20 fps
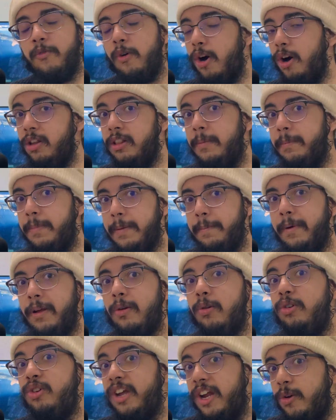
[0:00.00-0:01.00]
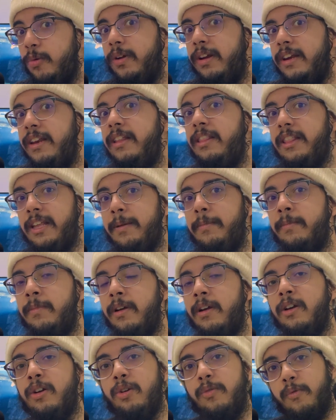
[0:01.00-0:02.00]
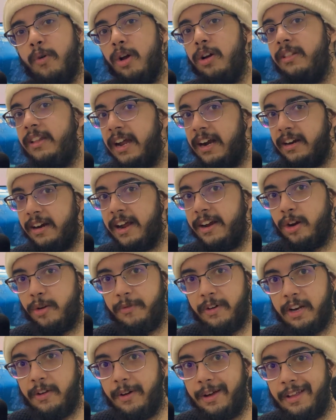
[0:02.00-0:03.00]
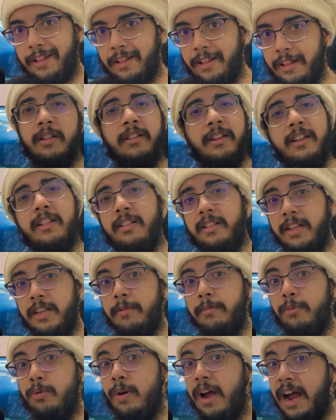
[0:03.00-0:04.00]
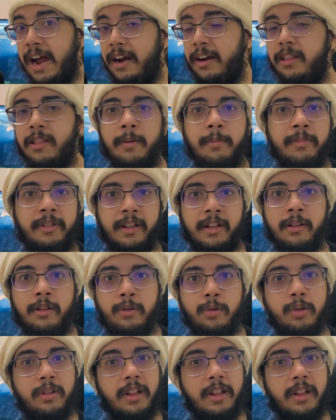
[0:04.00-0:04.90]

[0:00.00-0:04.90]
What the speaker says: For the people who genuinely seem to want that kind of a device. This seems to add some sense to